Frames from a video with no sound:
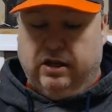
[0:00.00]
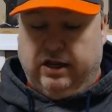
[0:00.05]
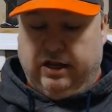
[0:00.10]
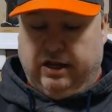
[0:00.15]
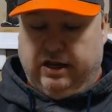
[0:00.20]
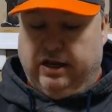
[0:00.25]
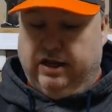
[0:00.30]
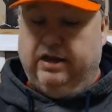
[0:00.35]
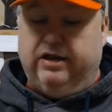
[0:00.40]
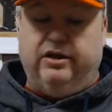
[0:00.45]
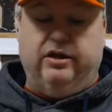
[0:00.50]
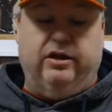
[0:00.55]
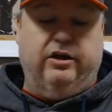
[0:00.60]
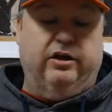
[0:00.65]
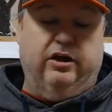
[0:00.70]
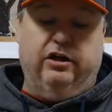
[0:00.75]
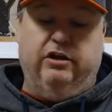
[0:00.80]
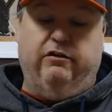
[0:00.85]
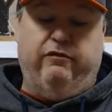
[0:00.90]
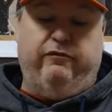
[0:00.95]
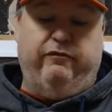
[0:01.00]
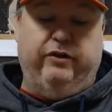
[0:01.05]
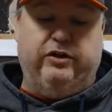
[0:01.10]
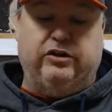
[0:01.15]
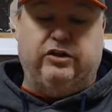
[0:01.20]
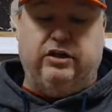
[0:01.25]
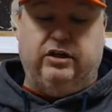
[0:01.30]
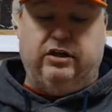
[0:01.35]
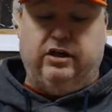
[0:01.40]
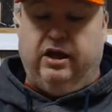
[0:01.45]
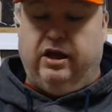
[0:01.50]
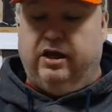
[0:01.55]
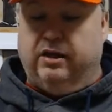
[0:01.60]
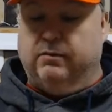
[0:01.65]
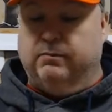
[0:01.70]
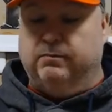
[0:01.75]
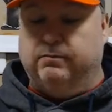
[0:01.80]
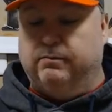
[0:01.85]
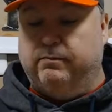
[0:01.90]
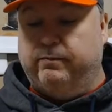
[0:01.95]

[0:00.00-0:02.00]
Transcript: And another fishing game.